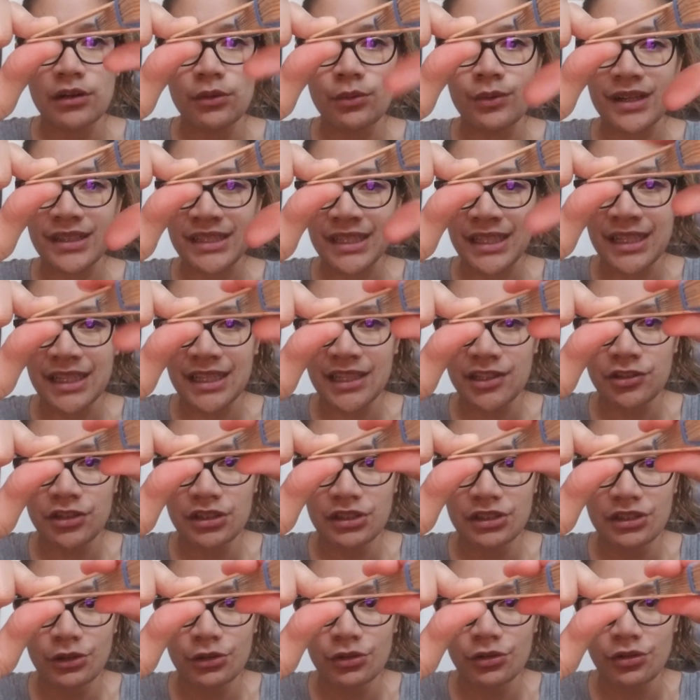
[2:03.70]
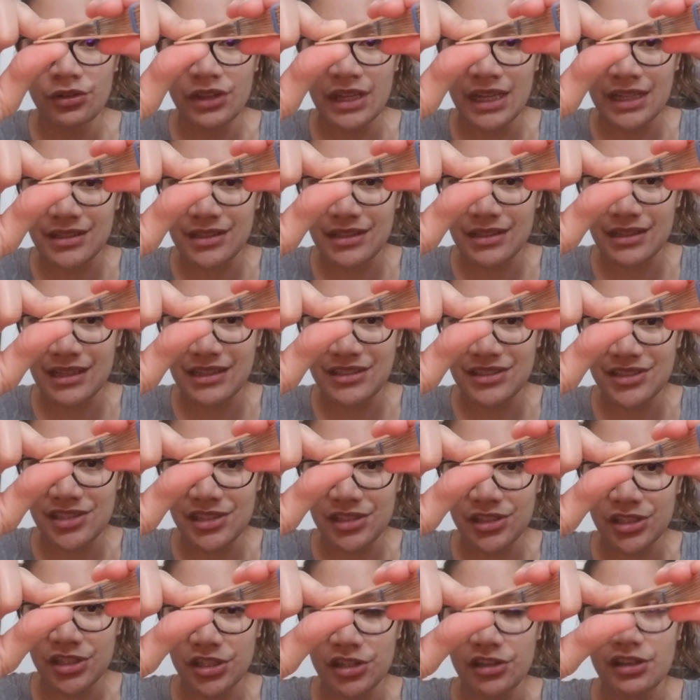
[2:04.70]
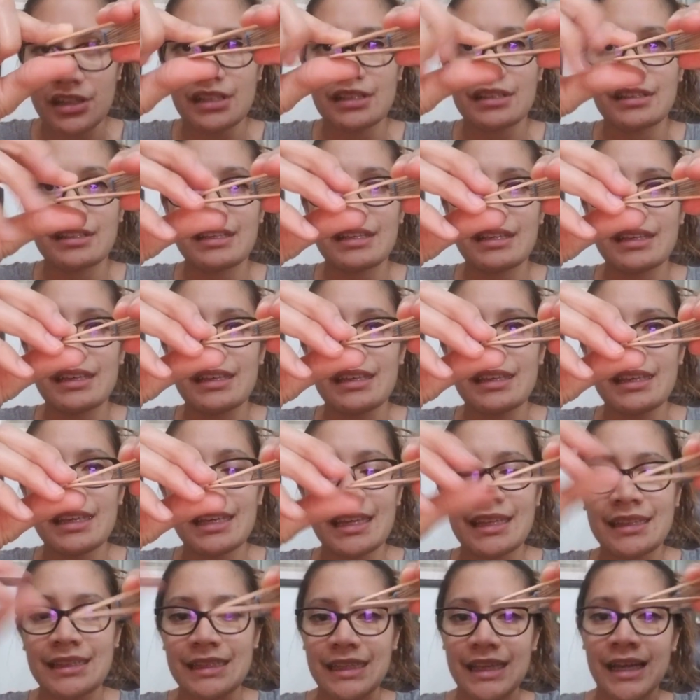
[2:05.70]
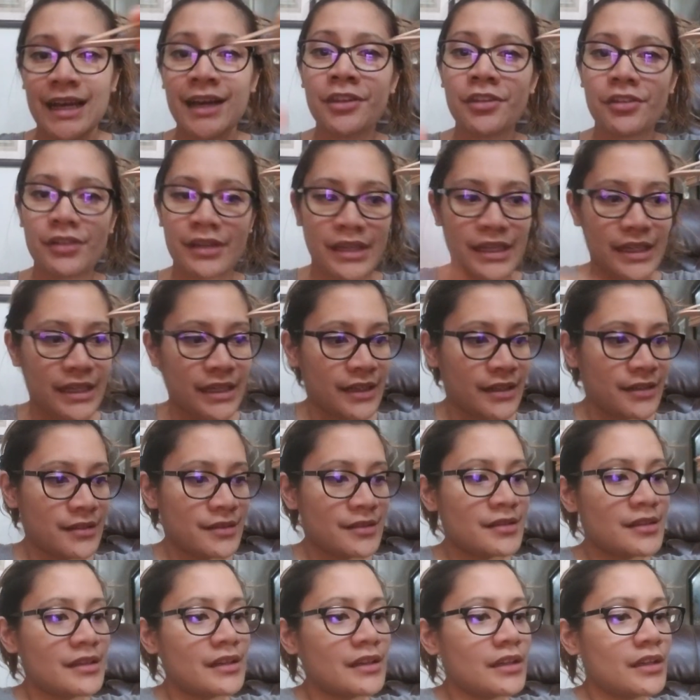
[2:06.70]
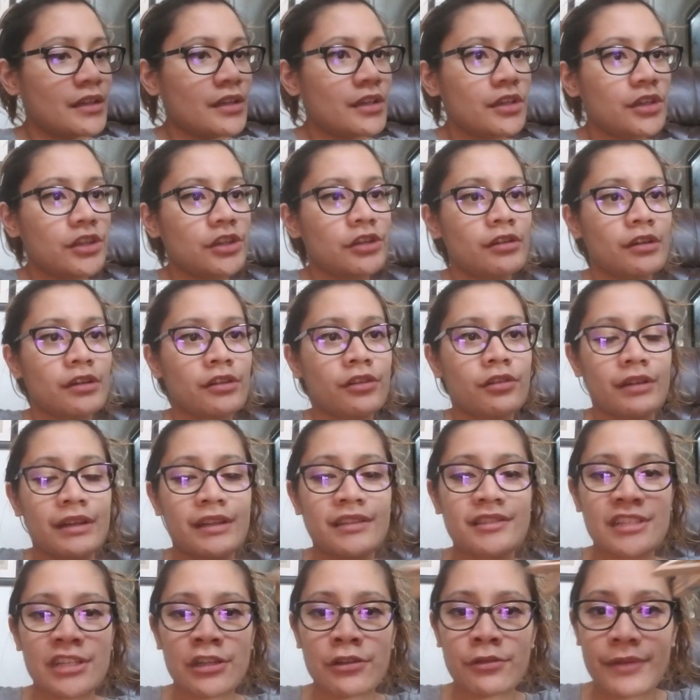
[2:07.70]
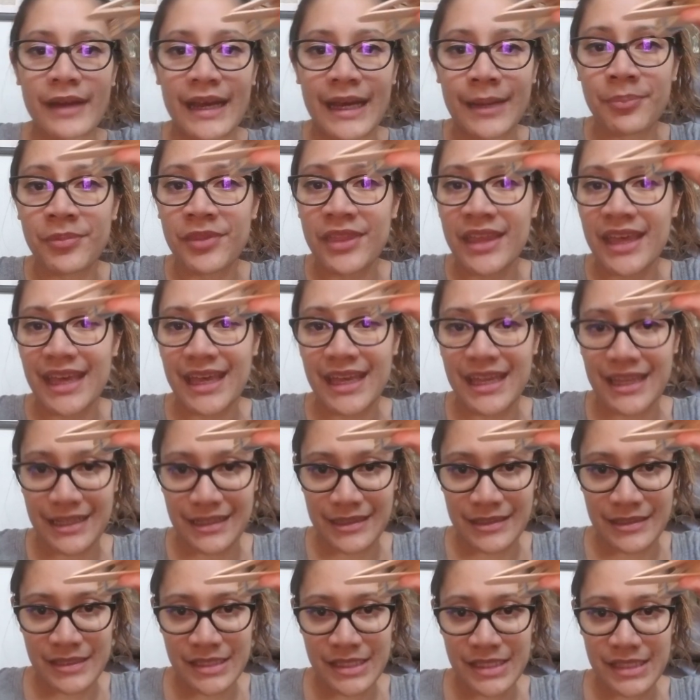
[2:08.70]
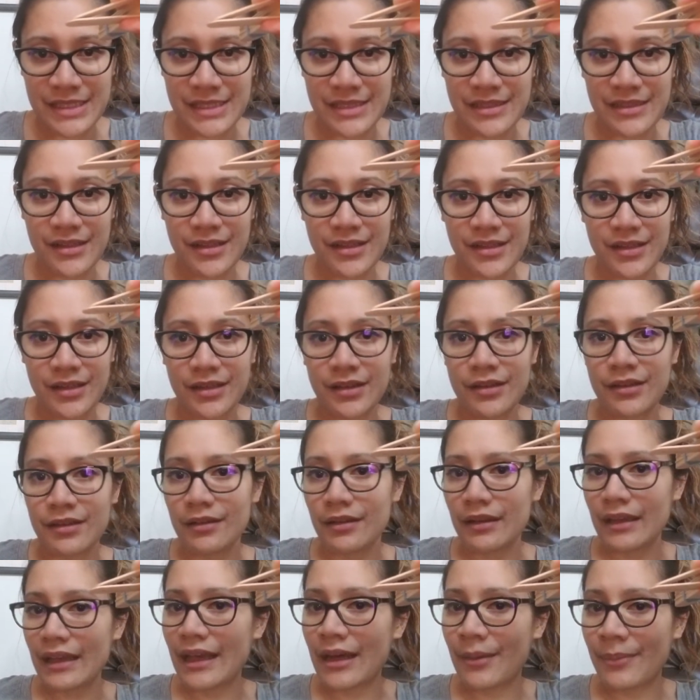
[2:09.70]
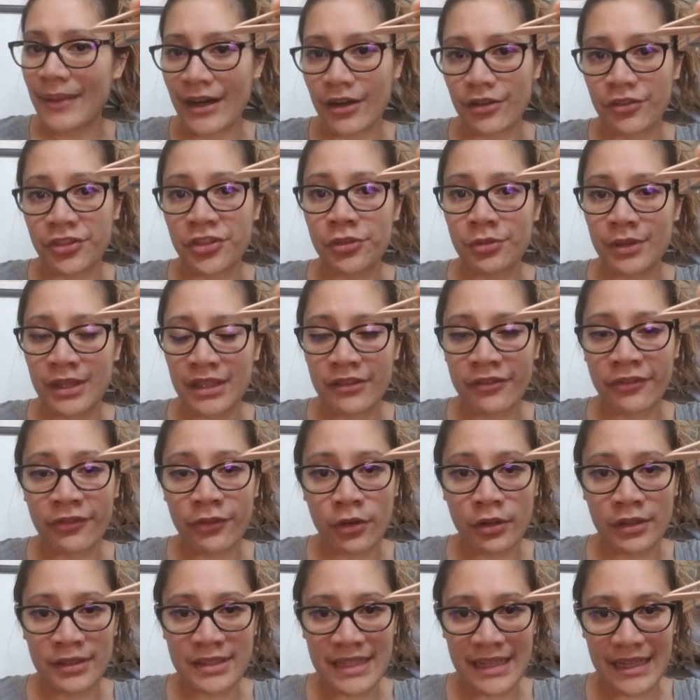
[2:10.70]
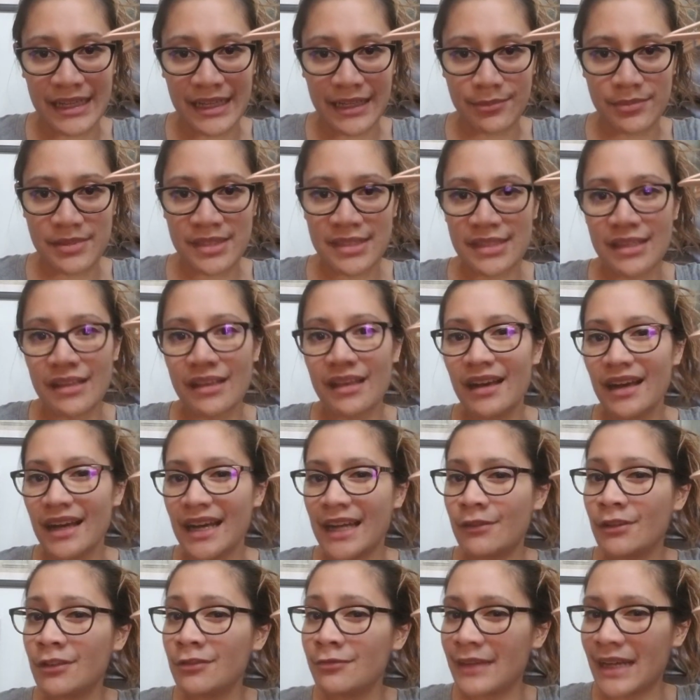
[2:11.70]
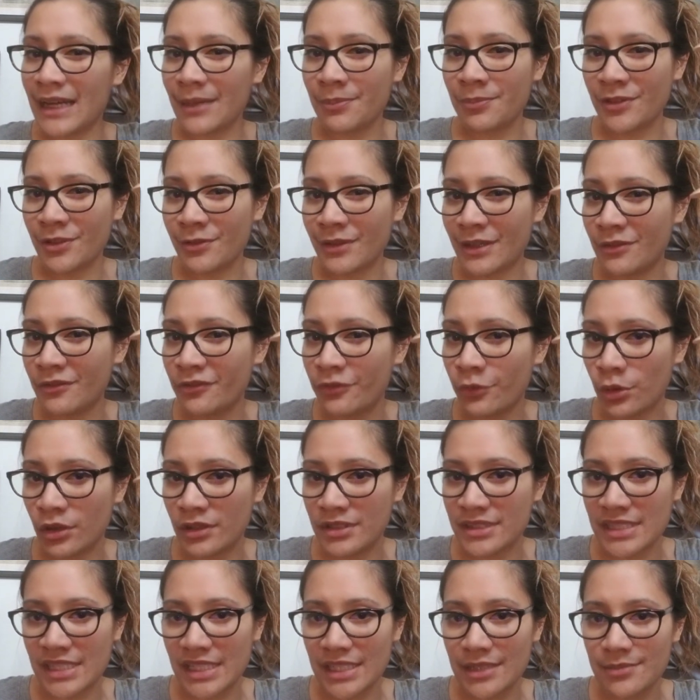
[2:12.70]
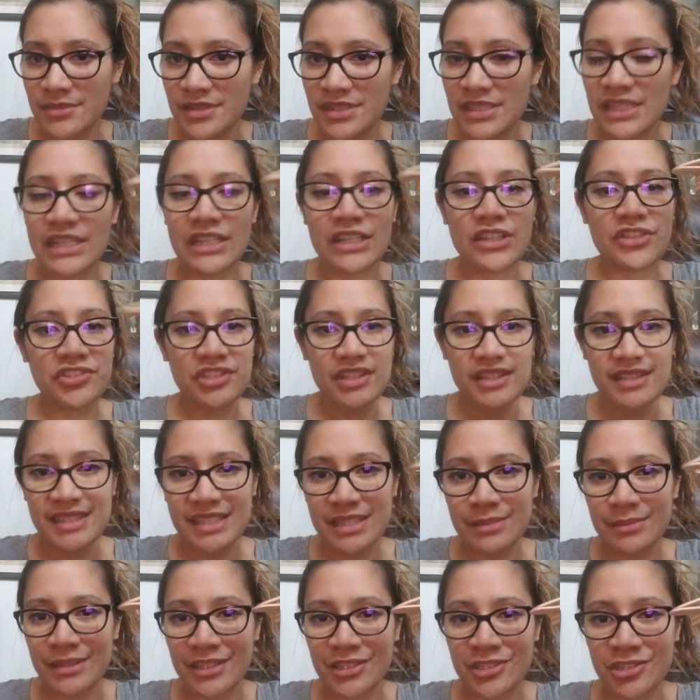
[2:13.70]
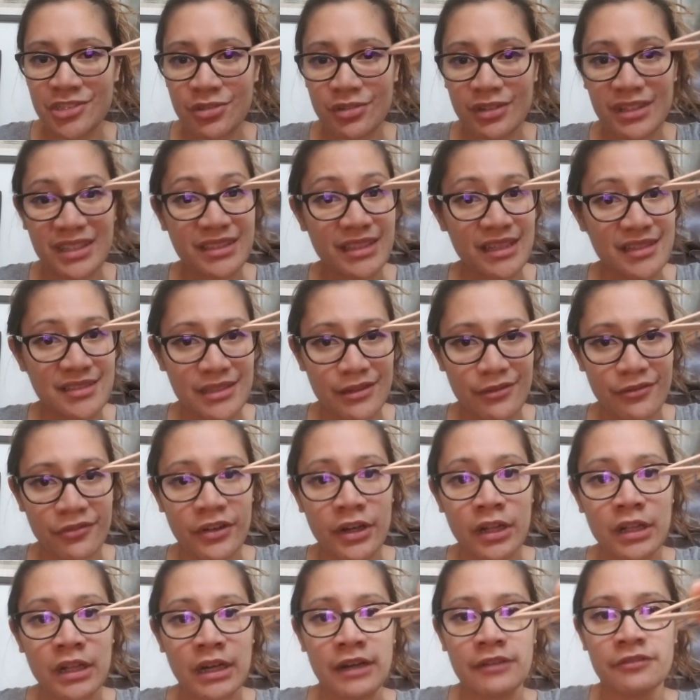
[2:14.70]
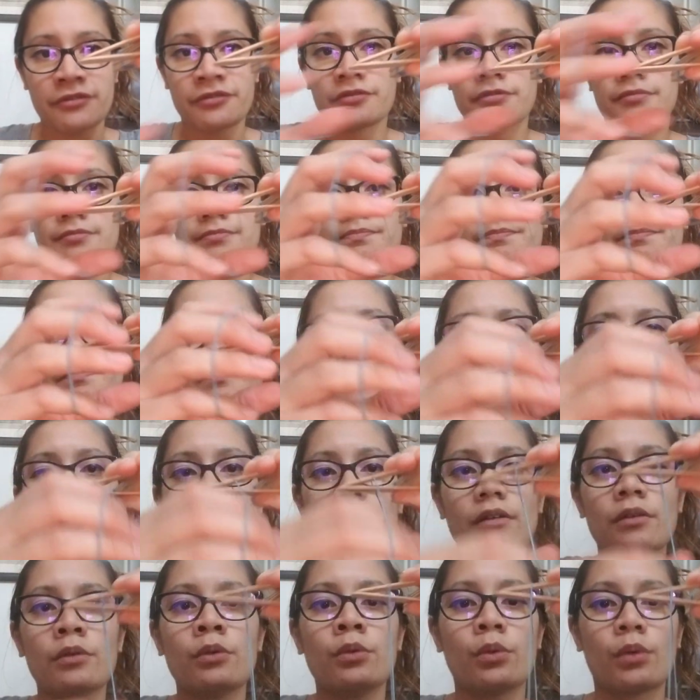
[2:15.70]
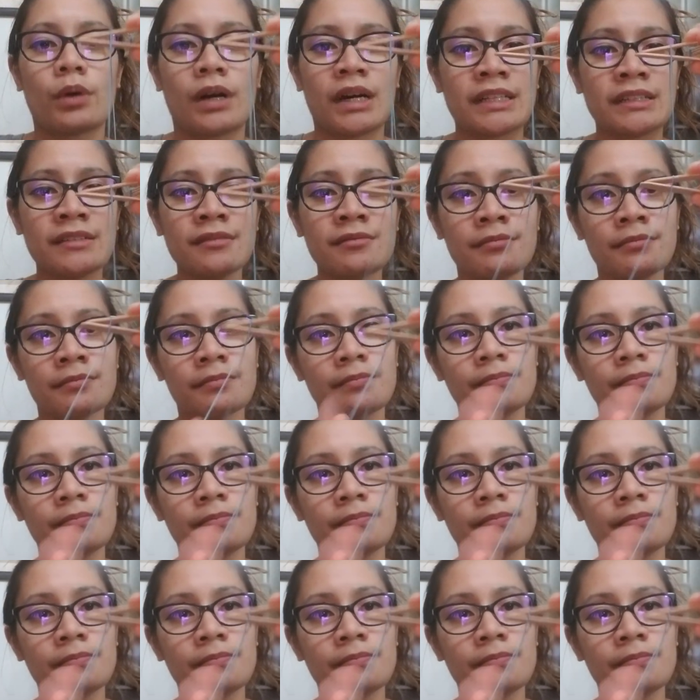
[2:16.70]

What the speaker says: one hand, you're going to hold that and secure it. And the other hand, you're going to wrap the ends about 3 to 4 times. I would wrap it around 4 times just to make sure it doesn't fall off. 1,